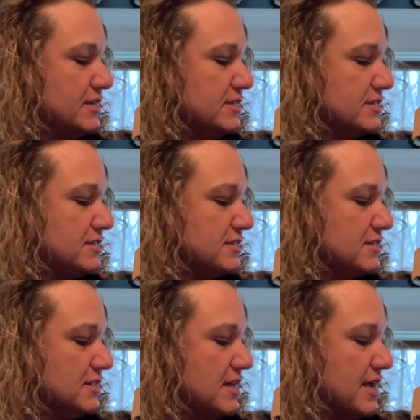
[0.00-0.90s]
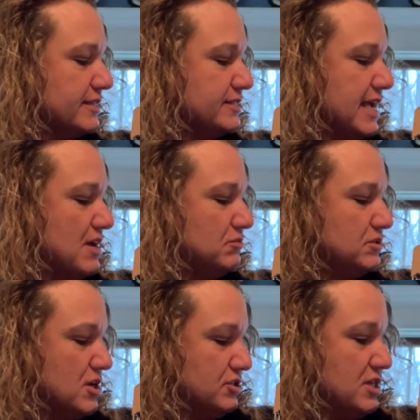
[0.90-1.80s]
slide down,
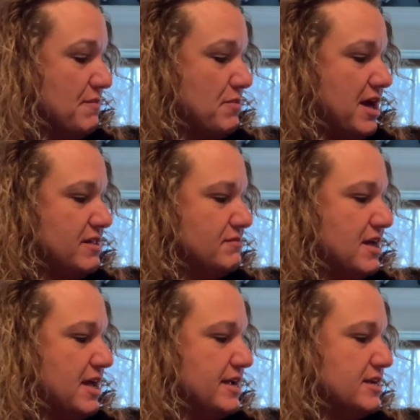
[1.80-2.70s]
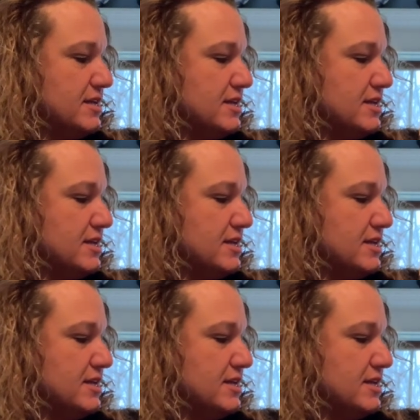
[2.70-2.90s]
touch that bottom line,